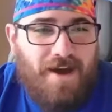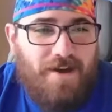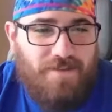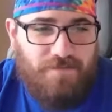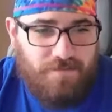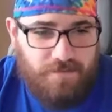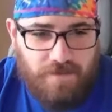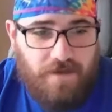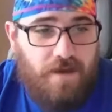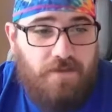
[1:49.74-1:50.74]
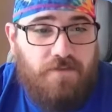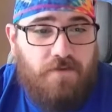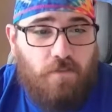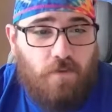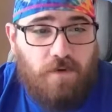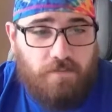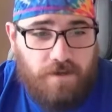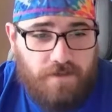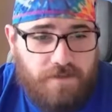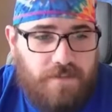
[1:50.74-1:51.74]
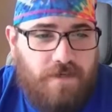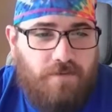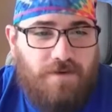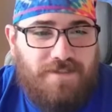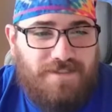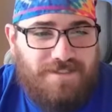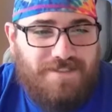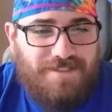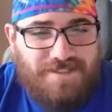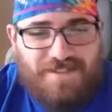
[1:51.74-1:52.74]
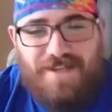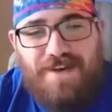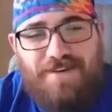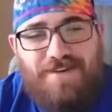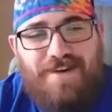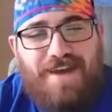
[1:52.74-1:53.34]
all of the other one person that watches the show,